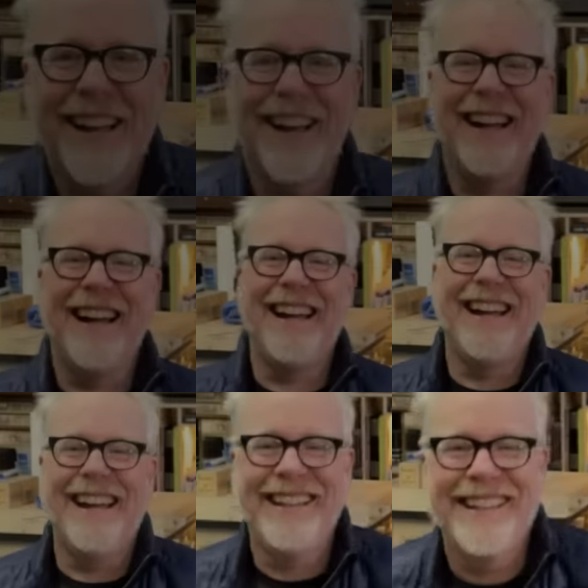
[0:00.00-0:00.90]

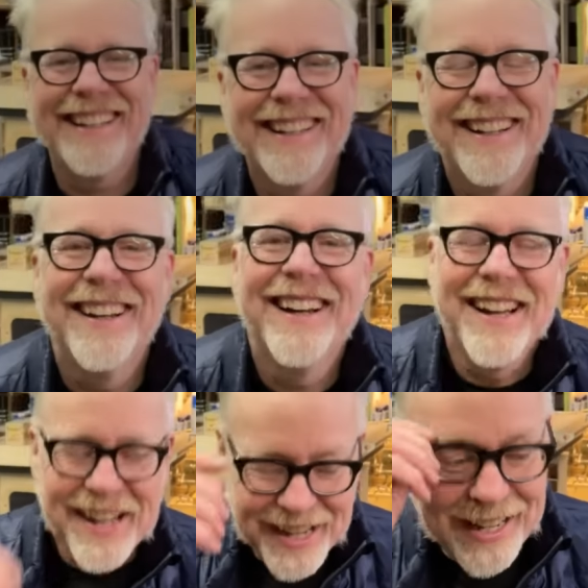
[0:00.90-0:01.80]
Hi.
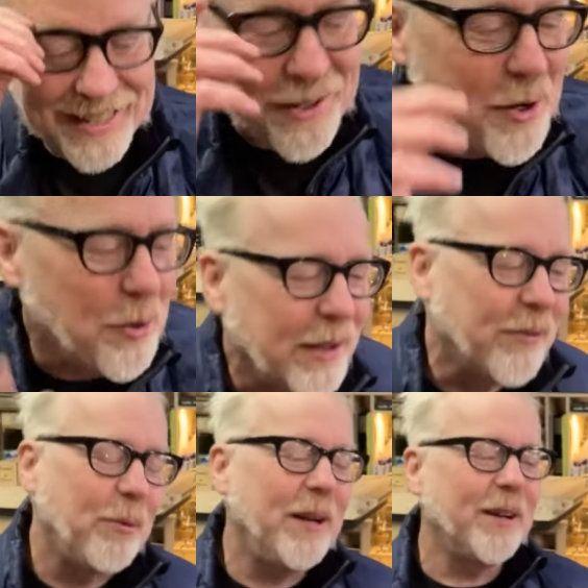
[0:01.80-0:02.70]
I know
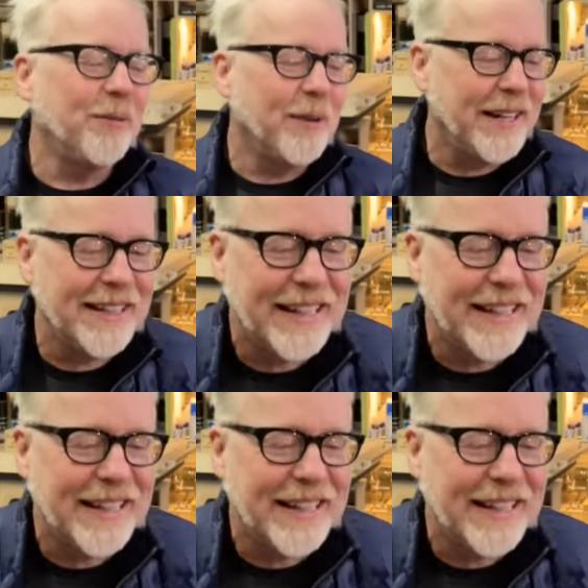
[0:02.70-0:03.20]
it's weird, right?